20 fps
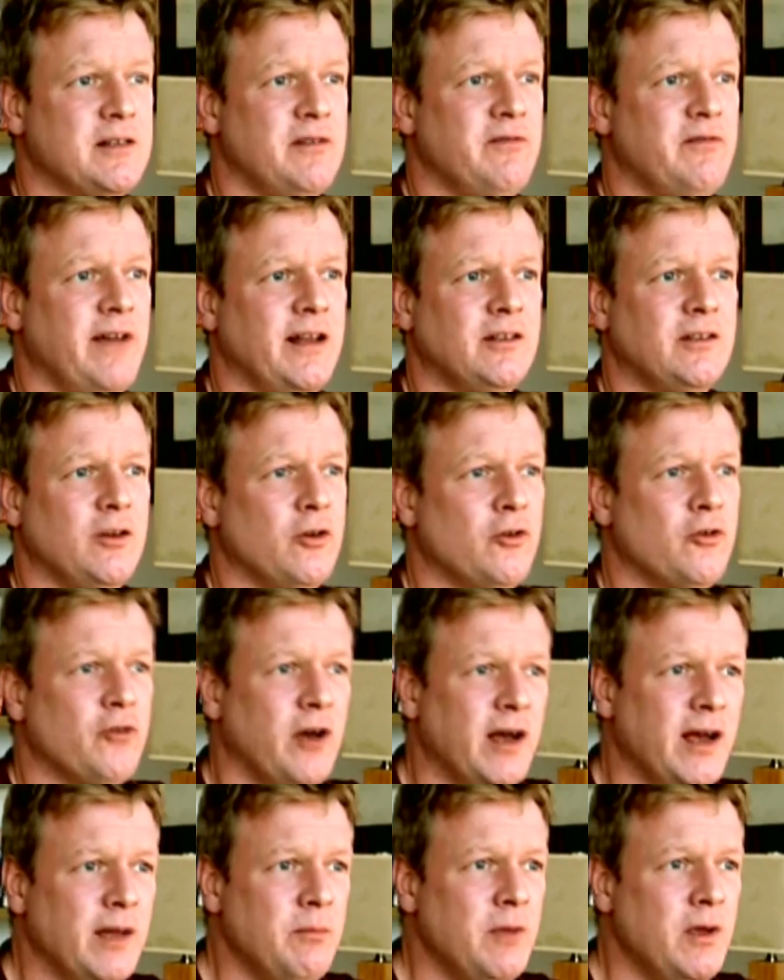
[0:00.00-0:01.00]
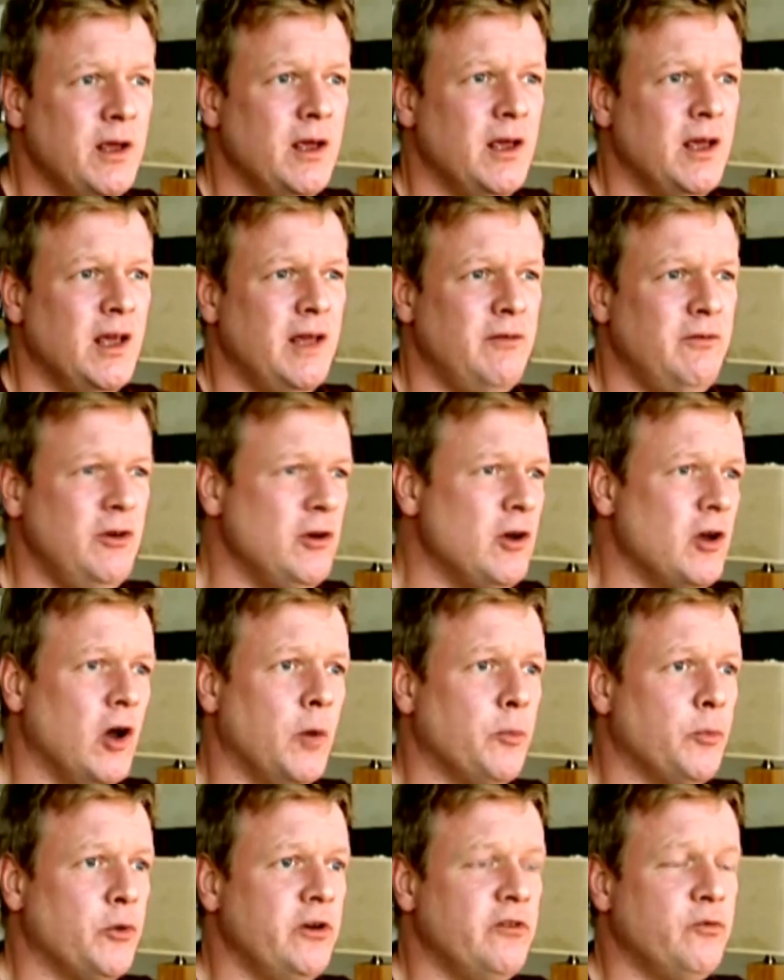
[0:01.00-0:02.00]
an effect on crime, if you
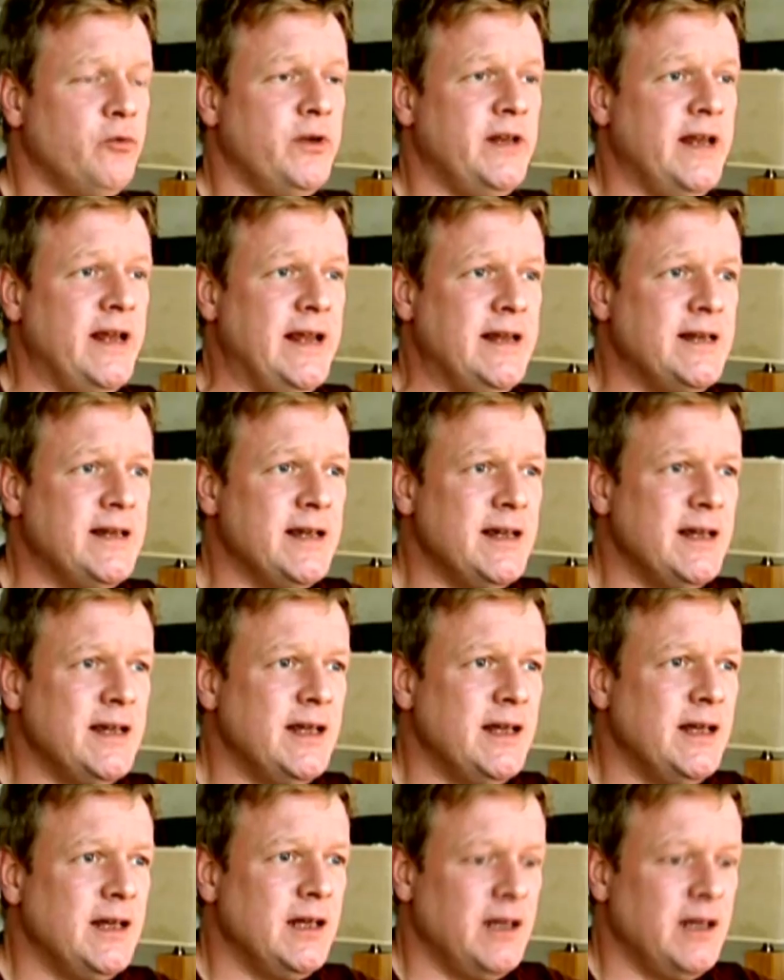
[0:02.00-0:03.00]
can't prove we need it,